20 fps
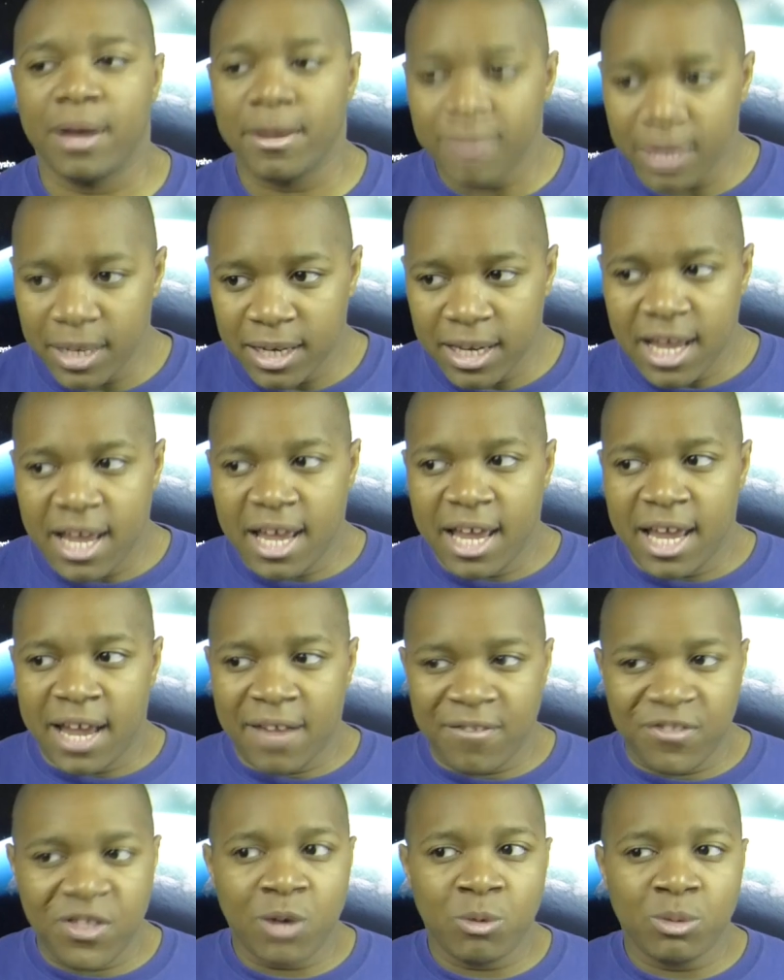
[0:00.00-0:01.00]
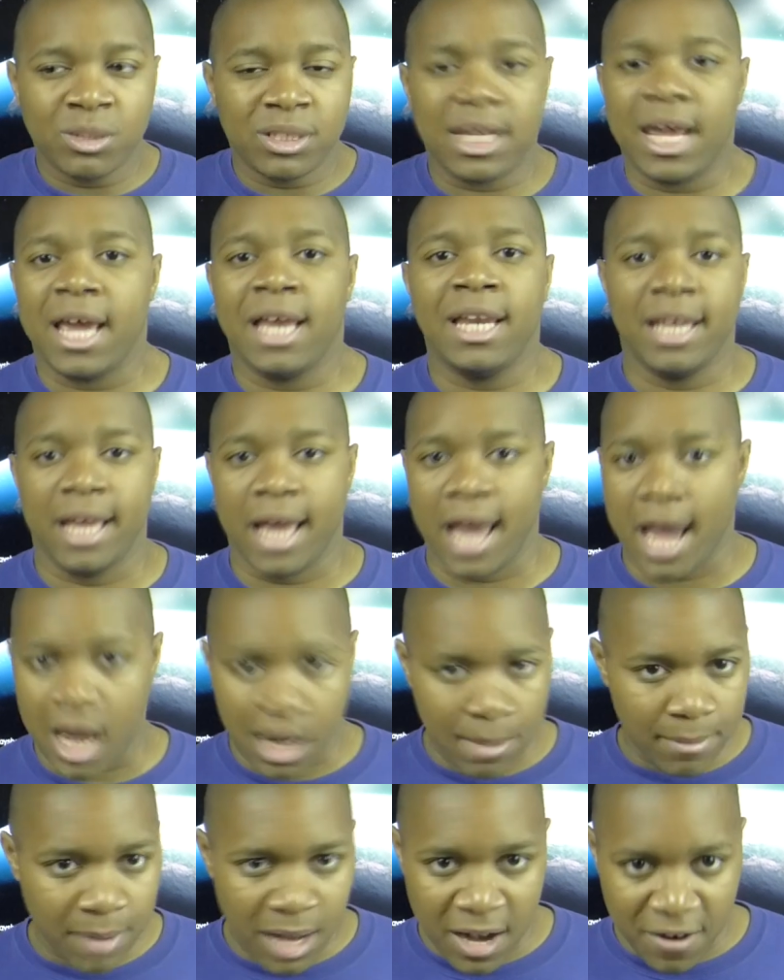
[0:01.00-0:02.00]
I mean, if there was any
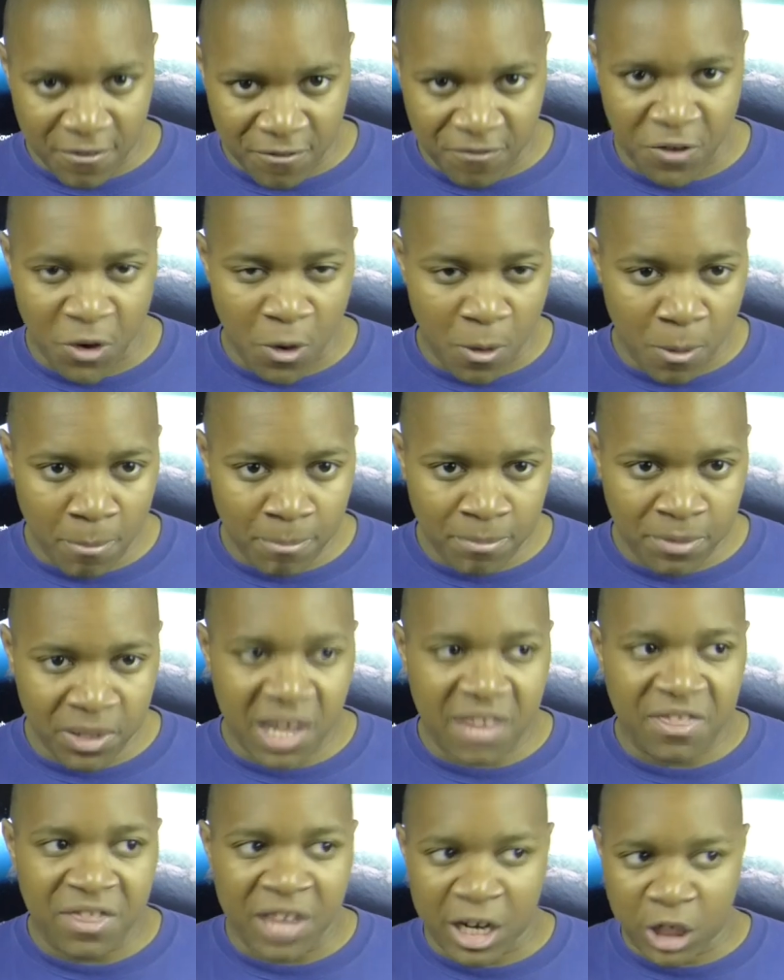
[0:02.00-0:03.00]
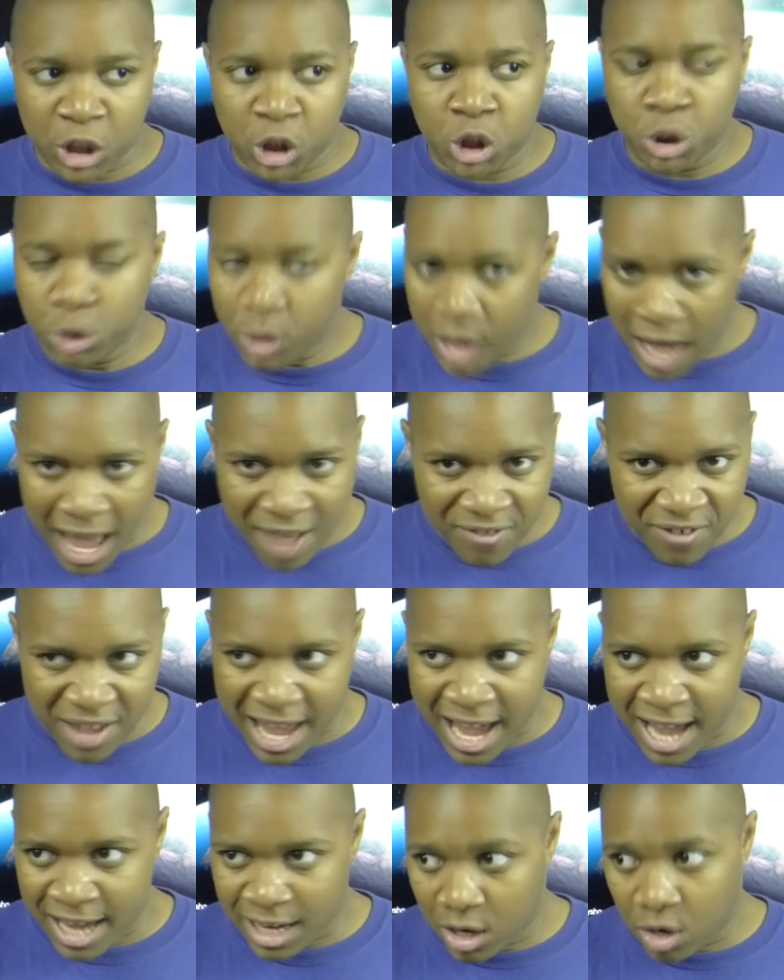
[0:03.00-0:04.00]
animated film that should have
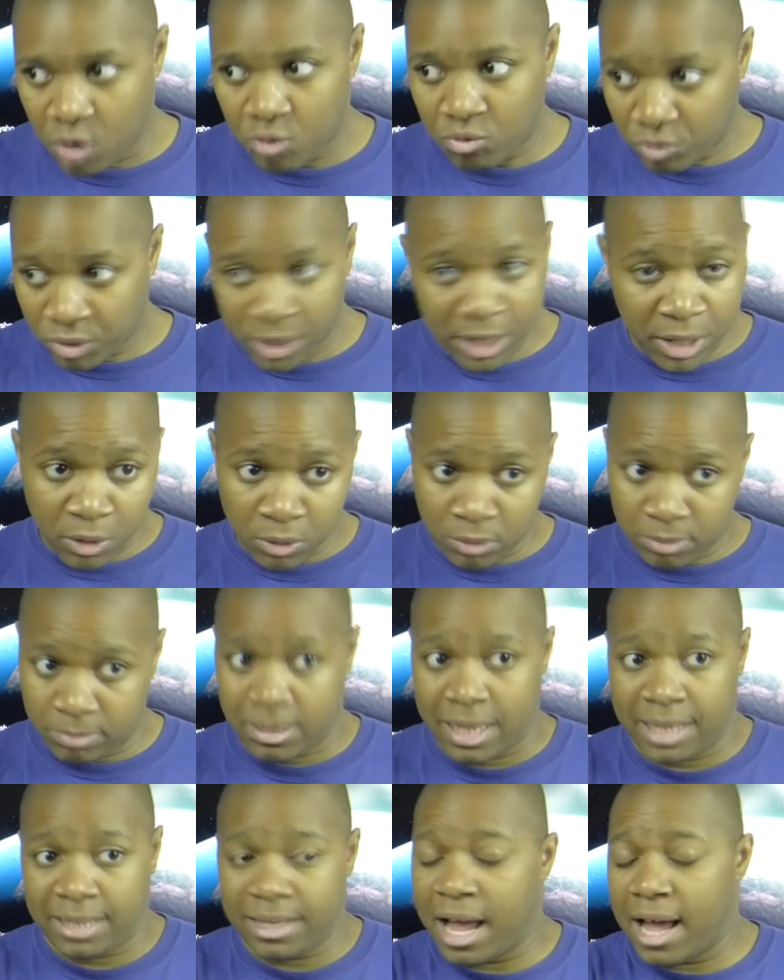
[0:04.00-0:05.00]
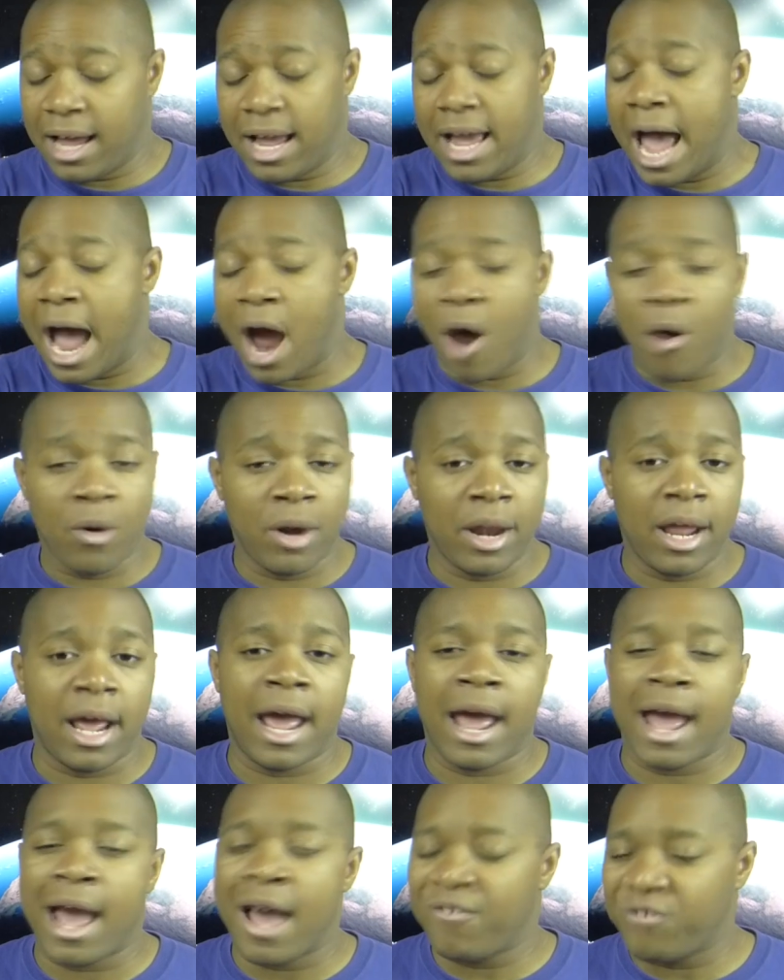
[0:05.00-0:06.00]
had a real, like, hour and a
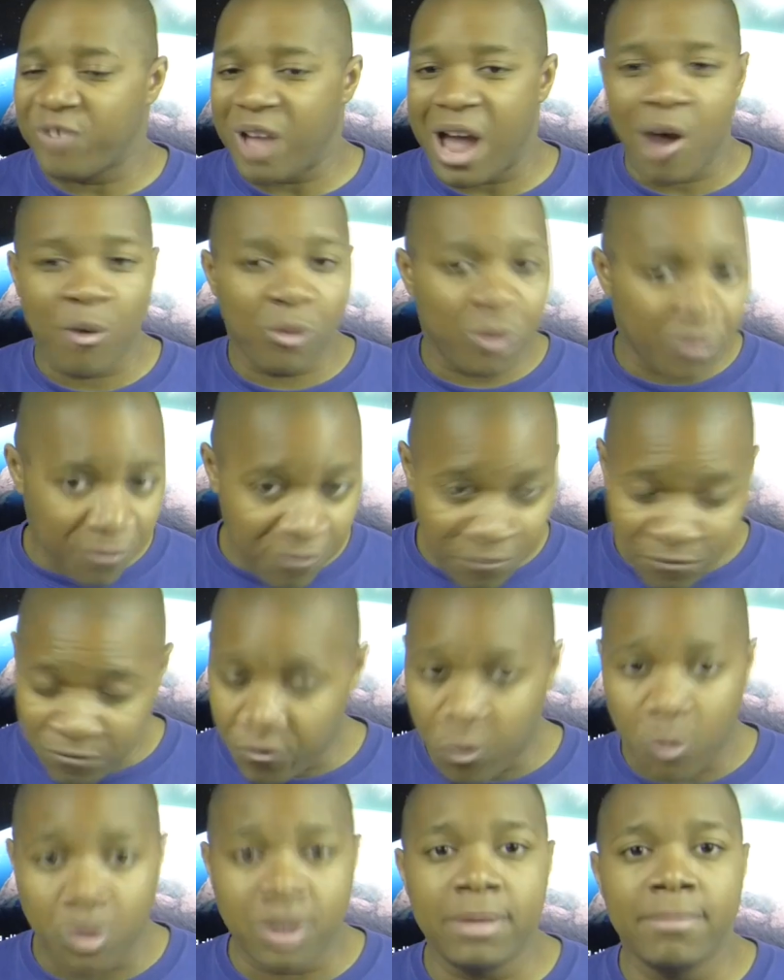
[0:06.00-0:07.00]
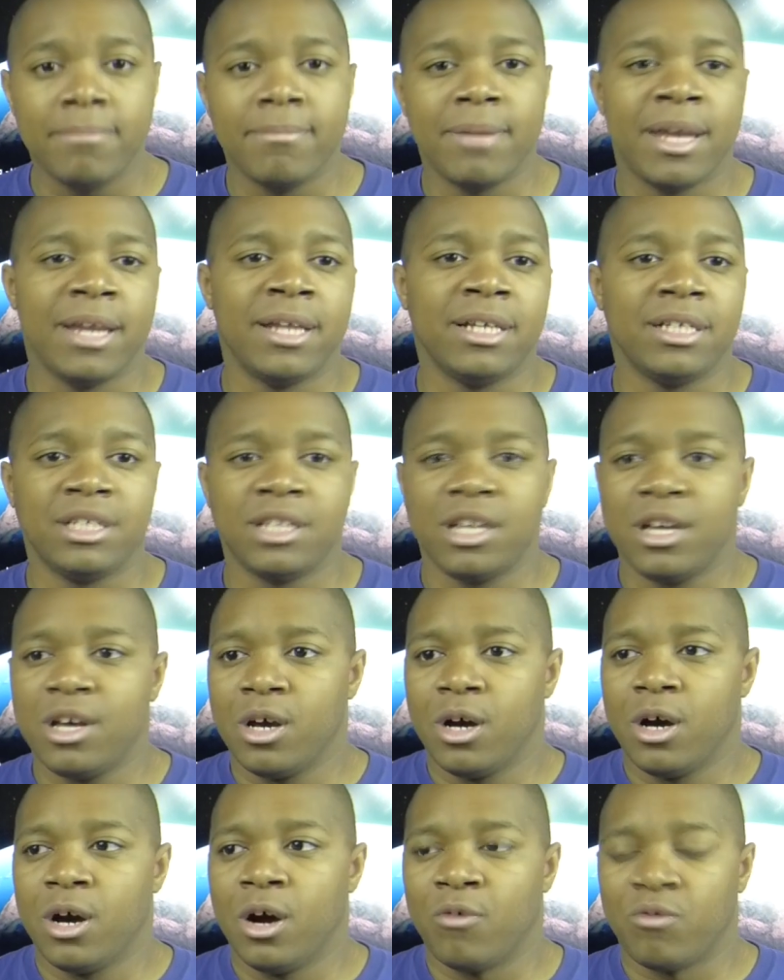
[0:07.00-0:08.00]
half, hour and 40 minutes
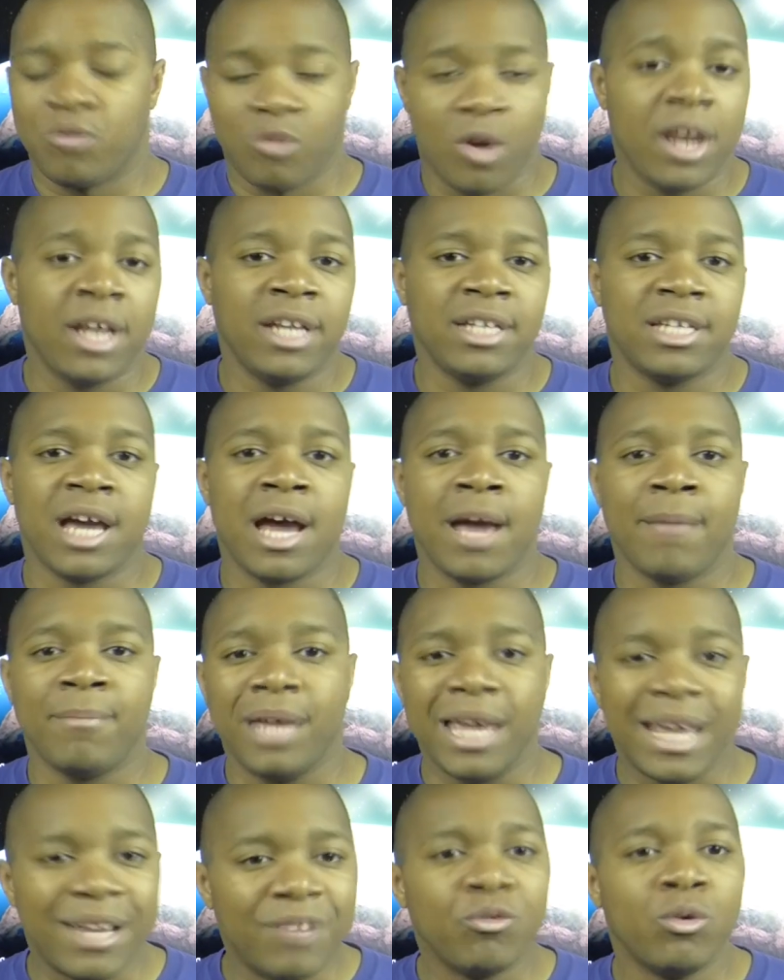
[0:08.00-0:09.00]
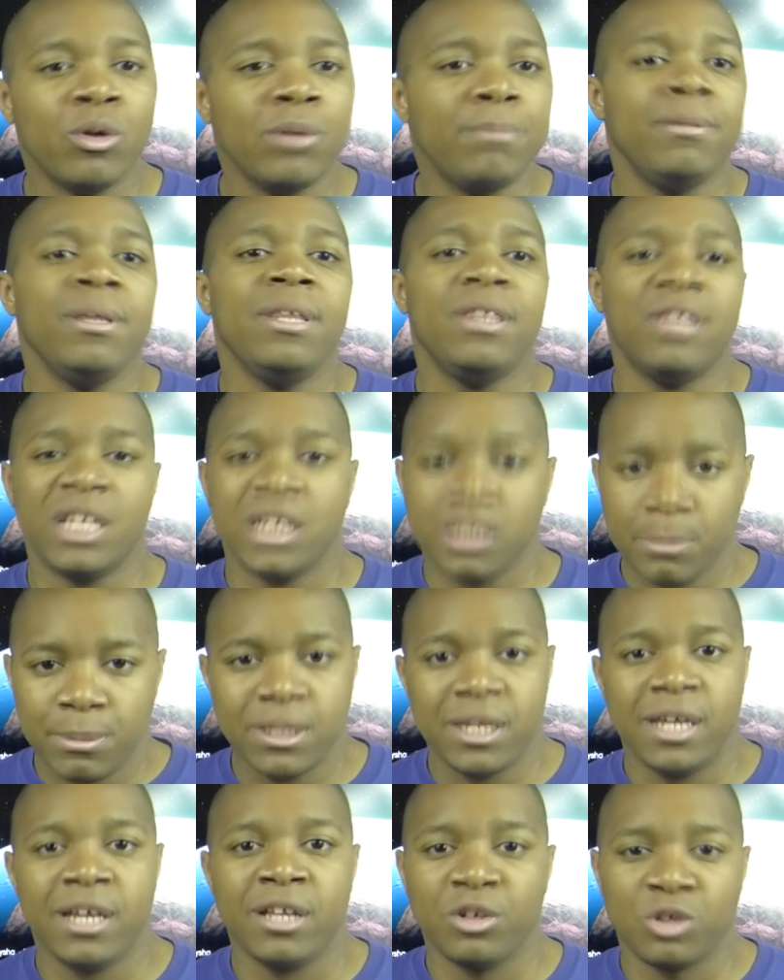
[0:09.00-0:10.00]
of running time, it would be this
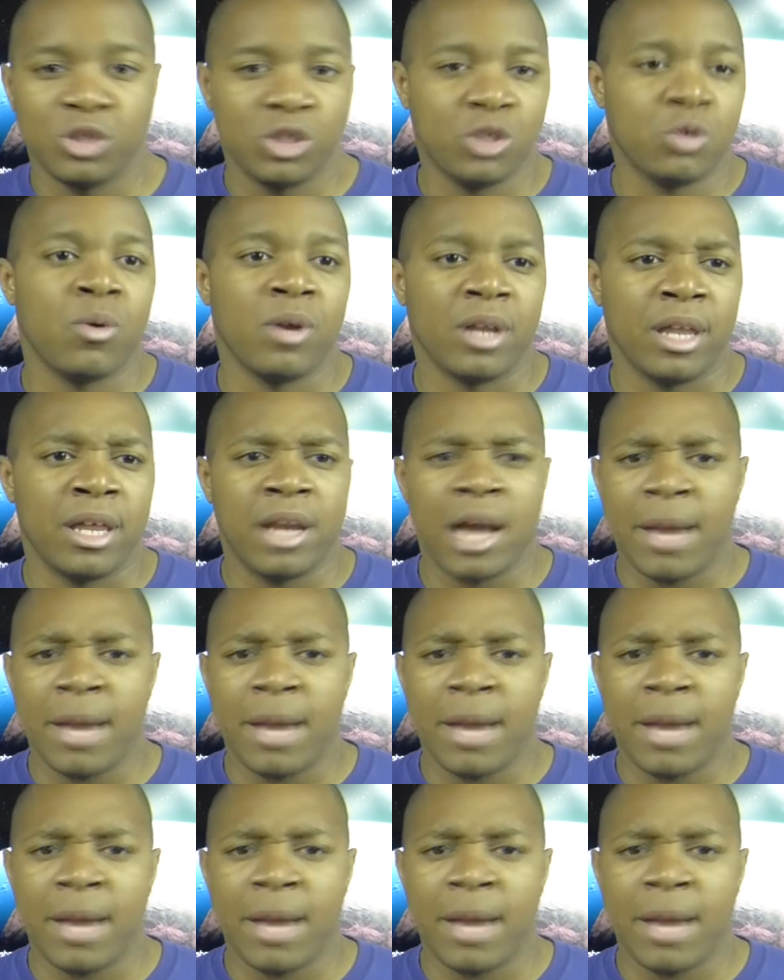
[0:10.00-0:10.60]
particular storyline.